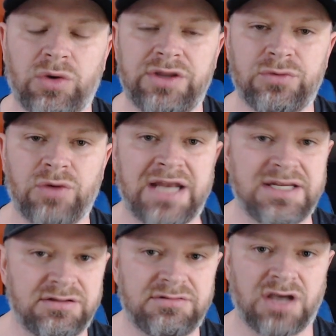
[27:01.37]
through. I
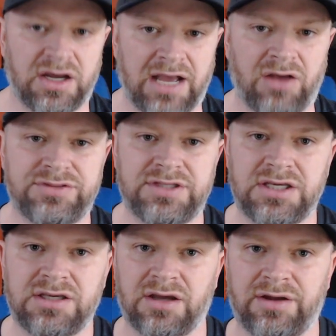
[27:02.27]
did cut out
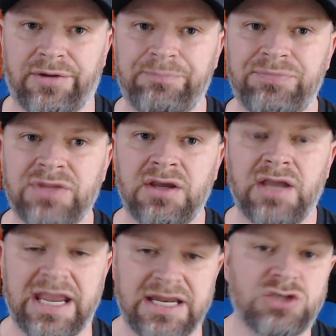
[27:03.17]
the
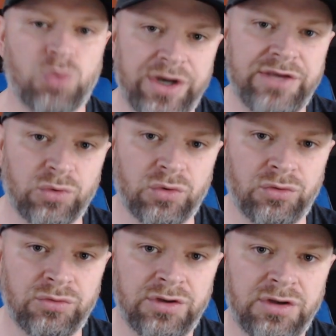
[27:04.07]
80-20
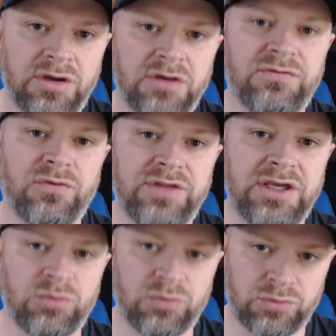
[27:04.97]
rule for the
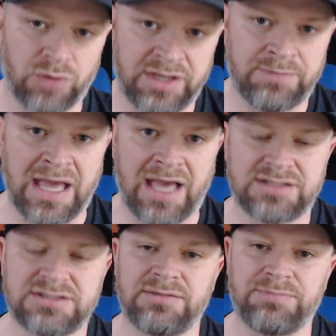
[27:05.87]
running
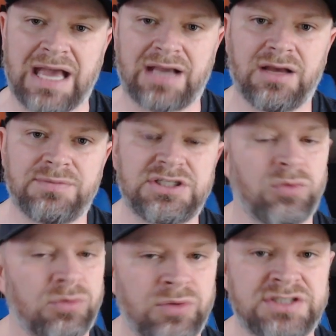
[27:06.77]
backs and backups. The
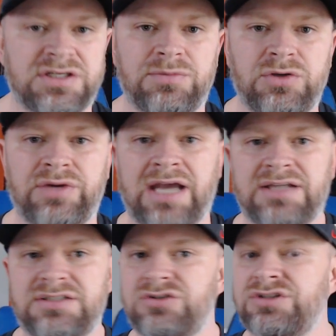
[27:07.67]
only reason I'm doing that
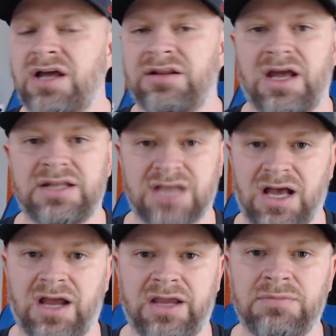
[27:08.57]
is there's not a lot of
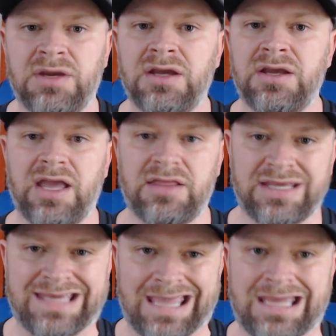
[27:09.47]
time in the
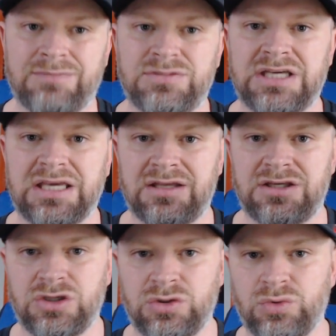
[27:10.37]
game to get
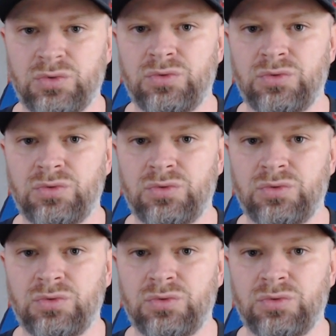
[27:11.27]
you